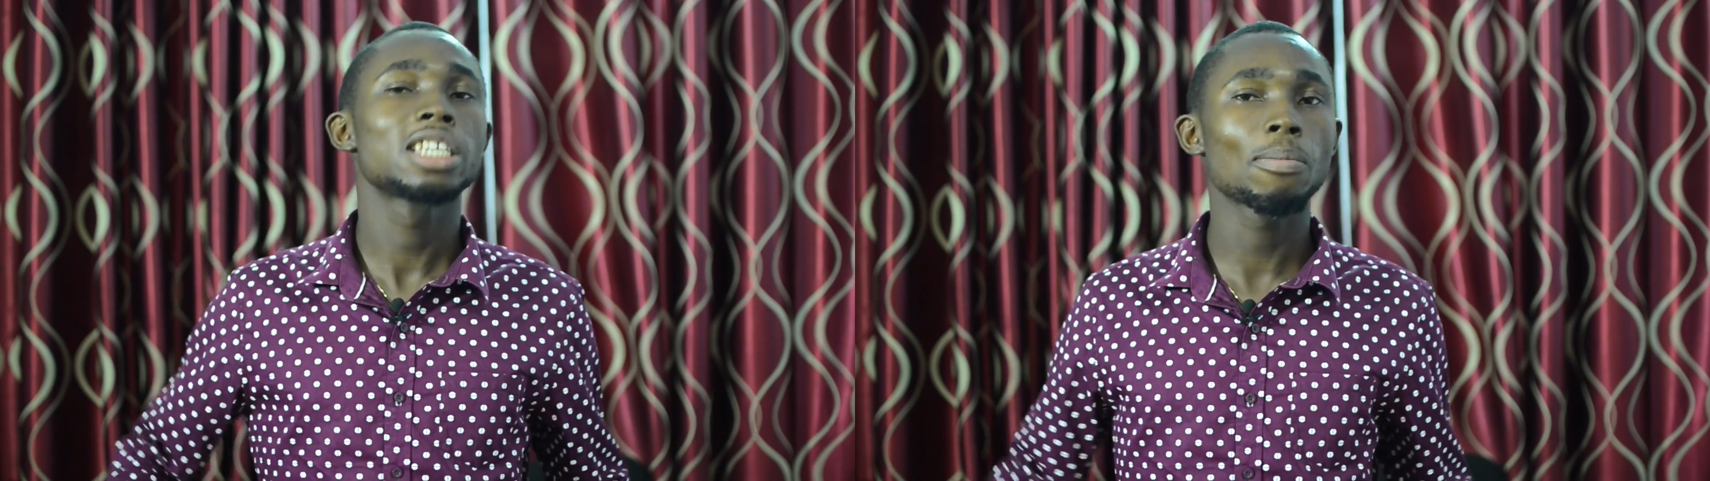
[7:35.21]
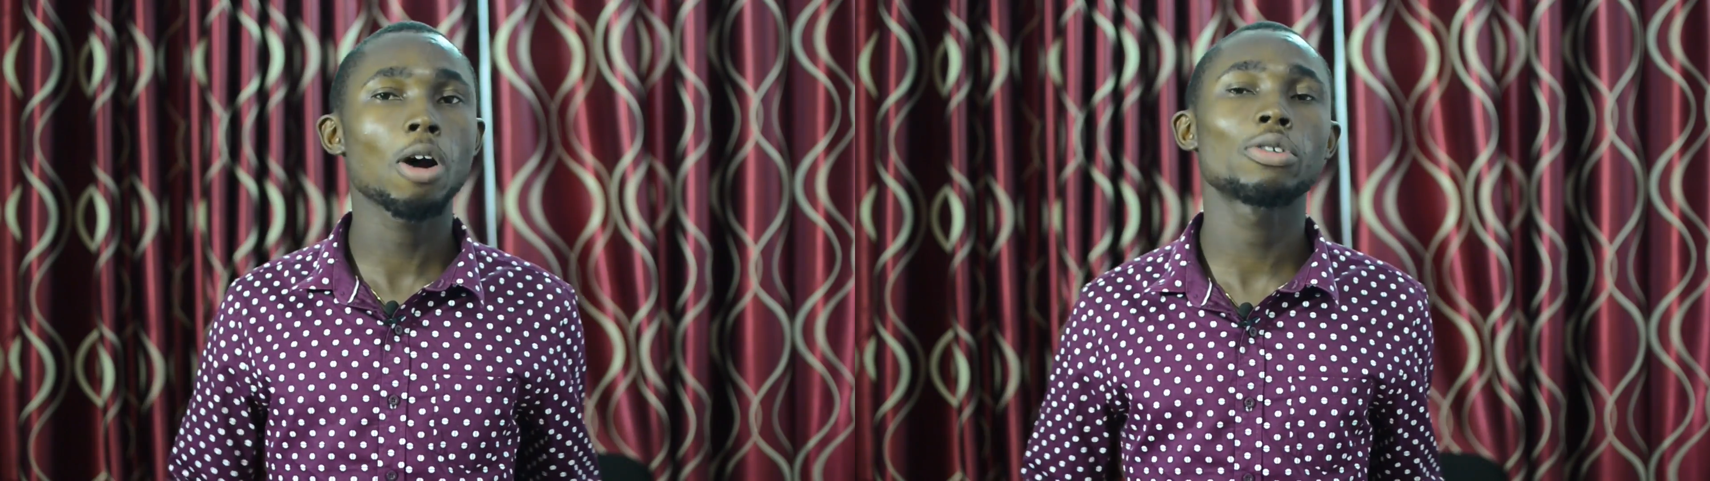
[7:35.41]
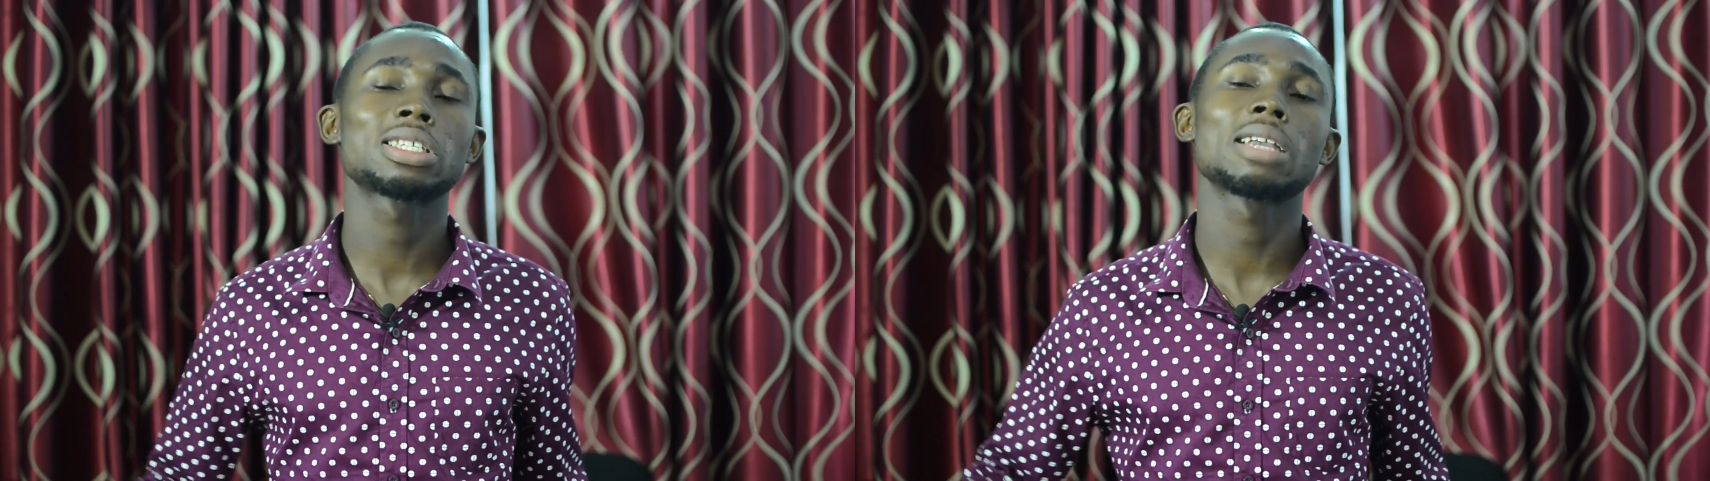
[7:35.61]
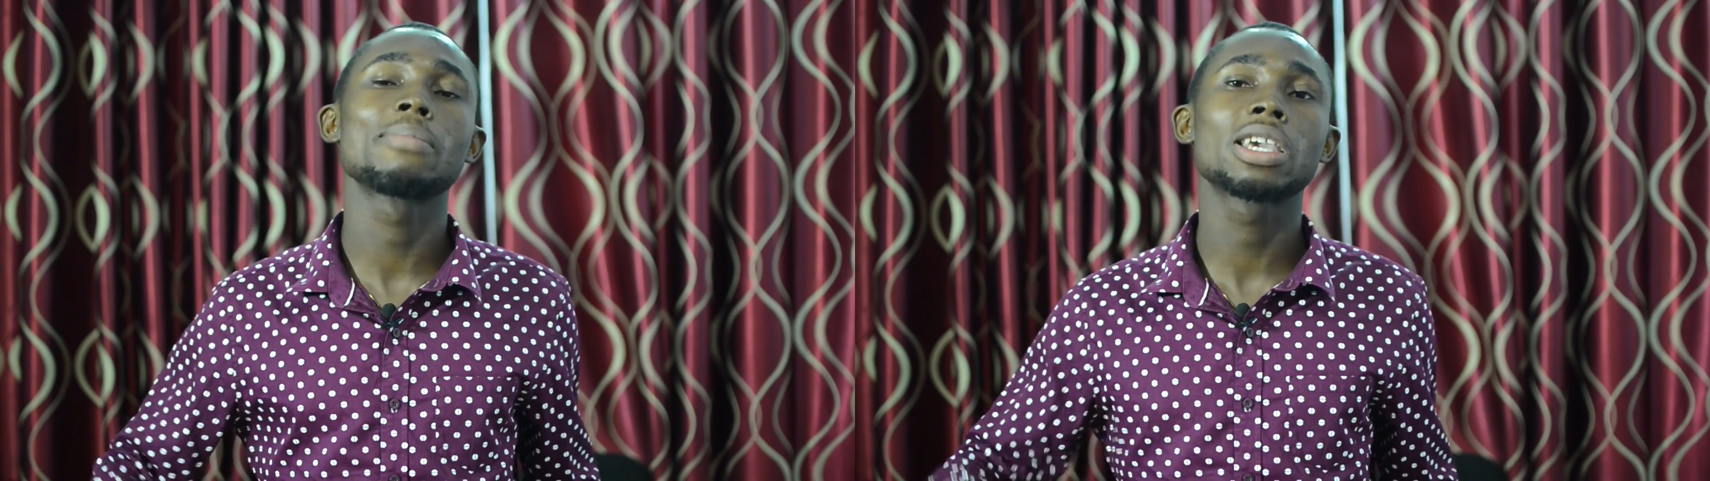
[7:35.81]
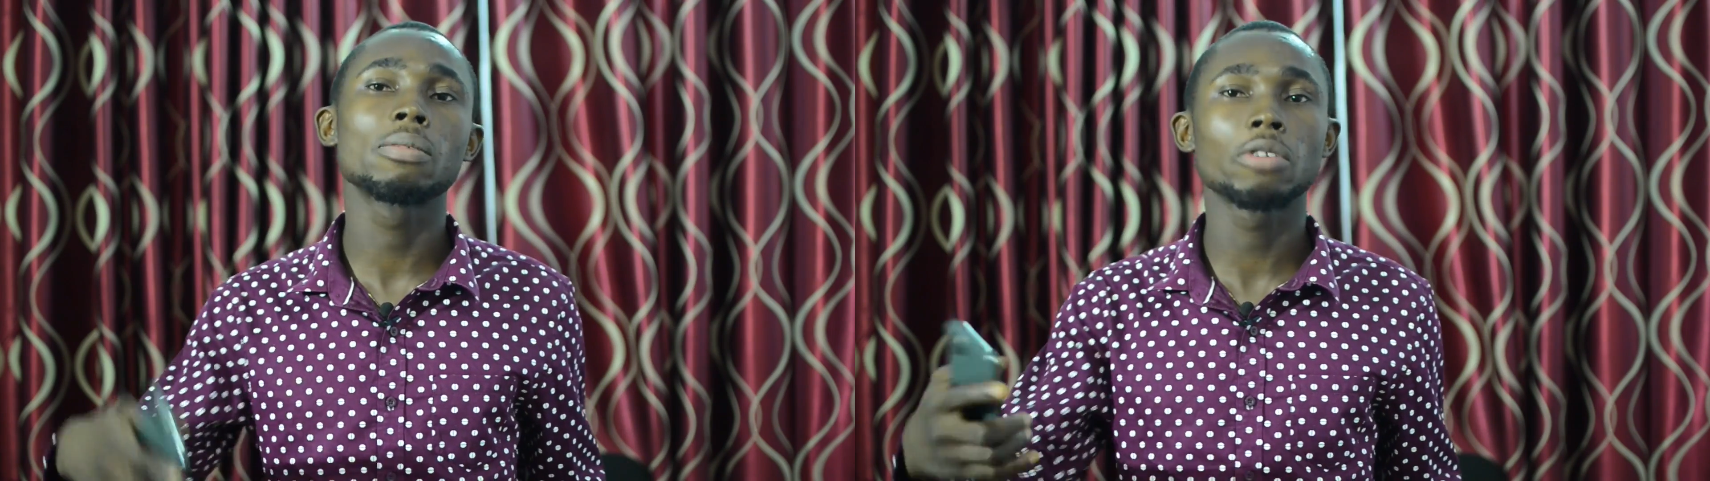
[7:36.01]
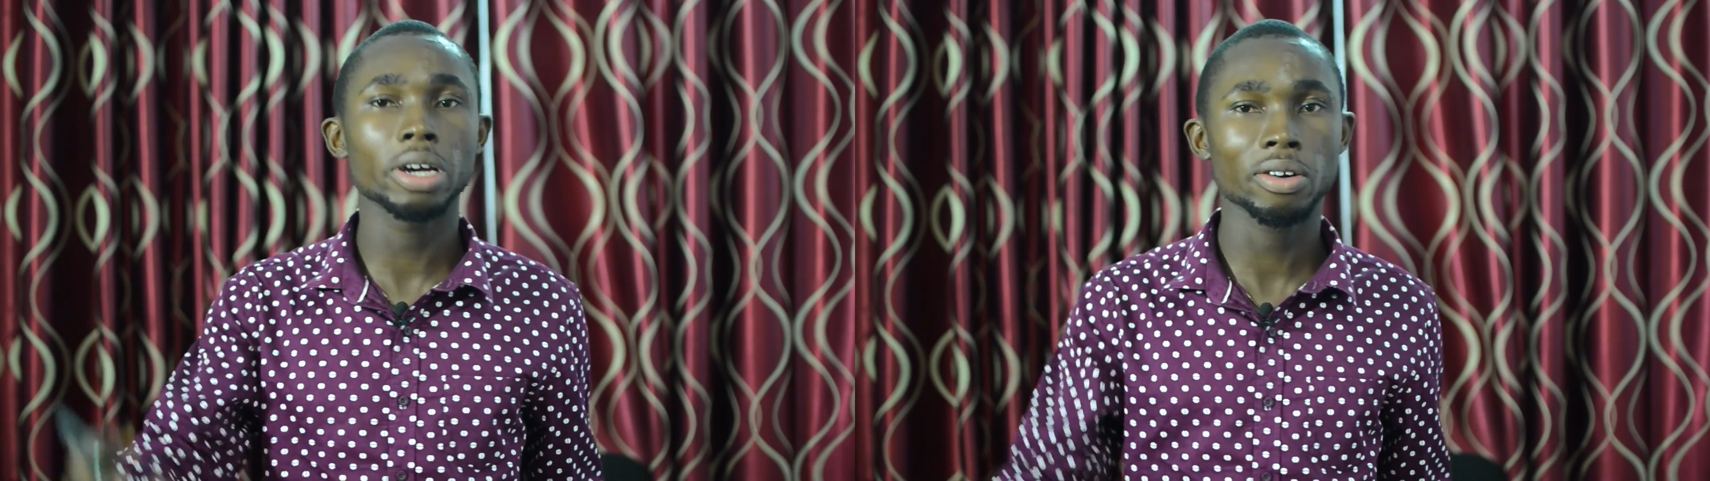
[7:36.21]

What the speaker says: your more is a making more